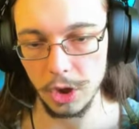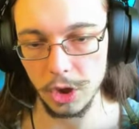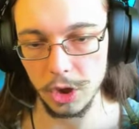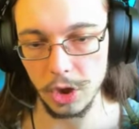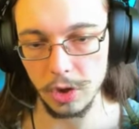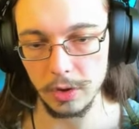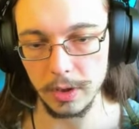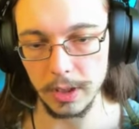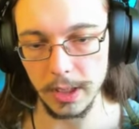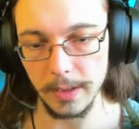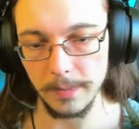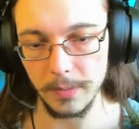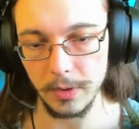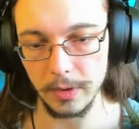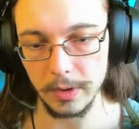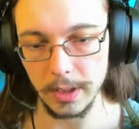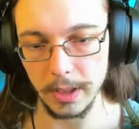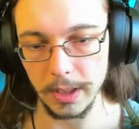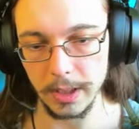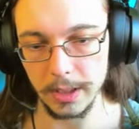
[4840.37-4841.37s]
Totally
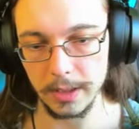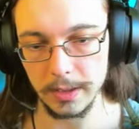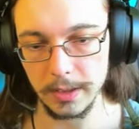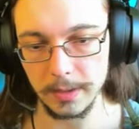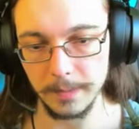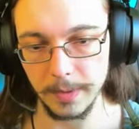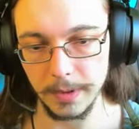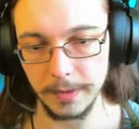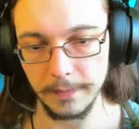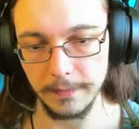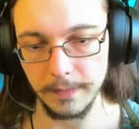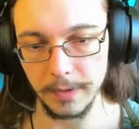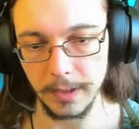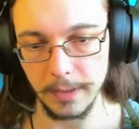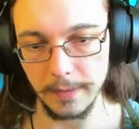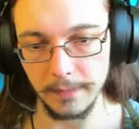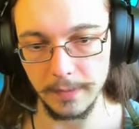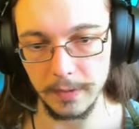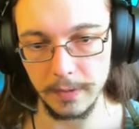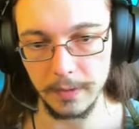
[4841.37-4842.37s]
pointless, but
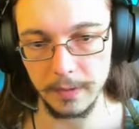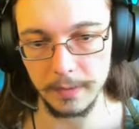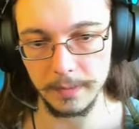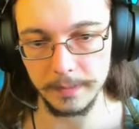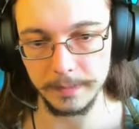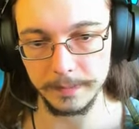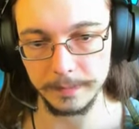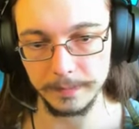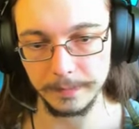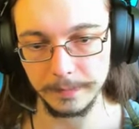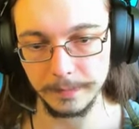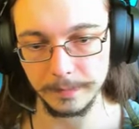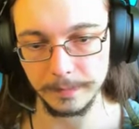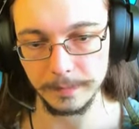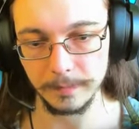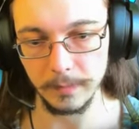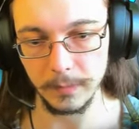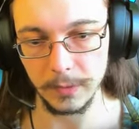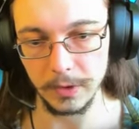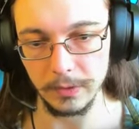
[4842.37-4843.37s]
whatever.
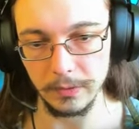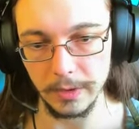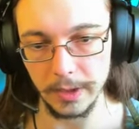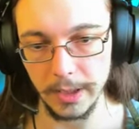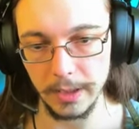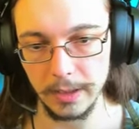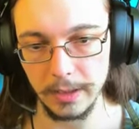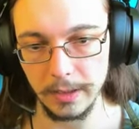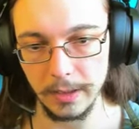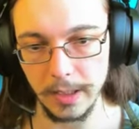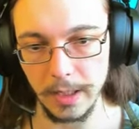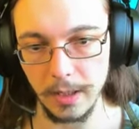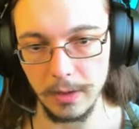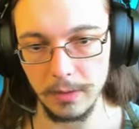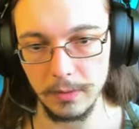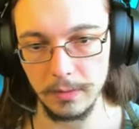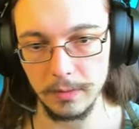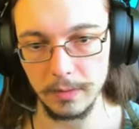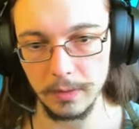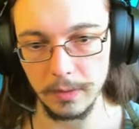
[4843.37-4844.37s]
Too late
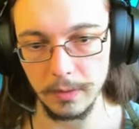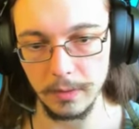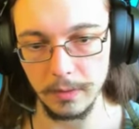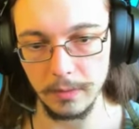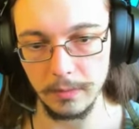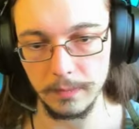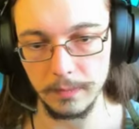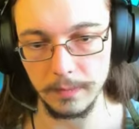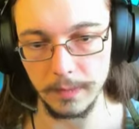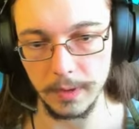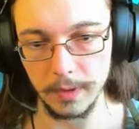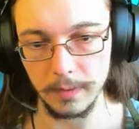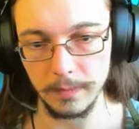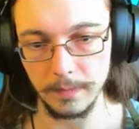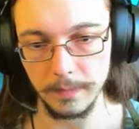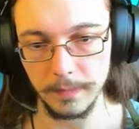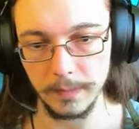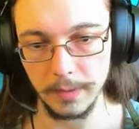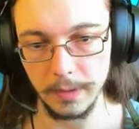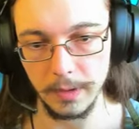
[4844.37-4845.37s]
now. Oh, well.
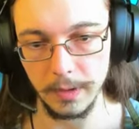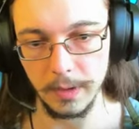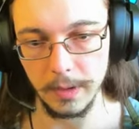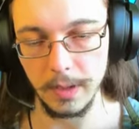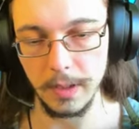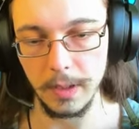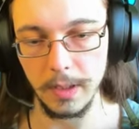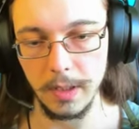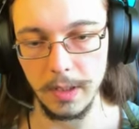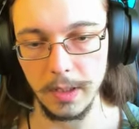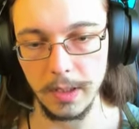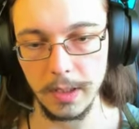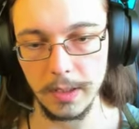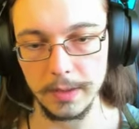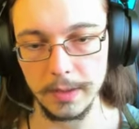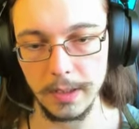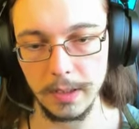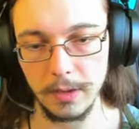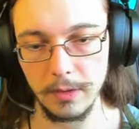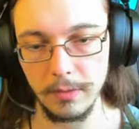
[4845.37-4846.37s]

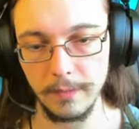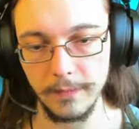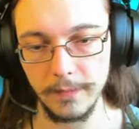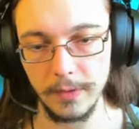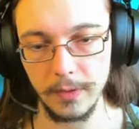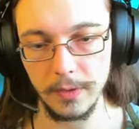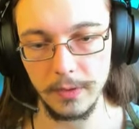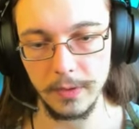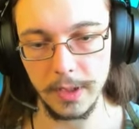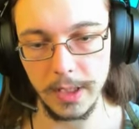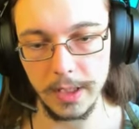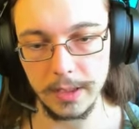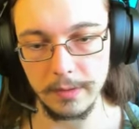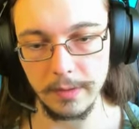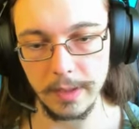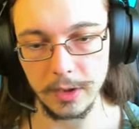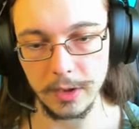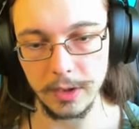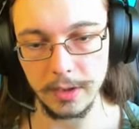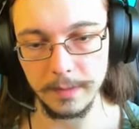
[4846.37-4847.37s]
Guess I ain't going further in that
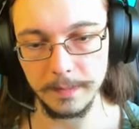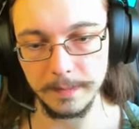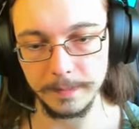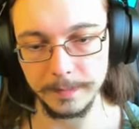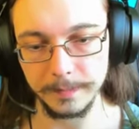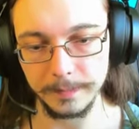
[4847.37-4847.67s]
direction.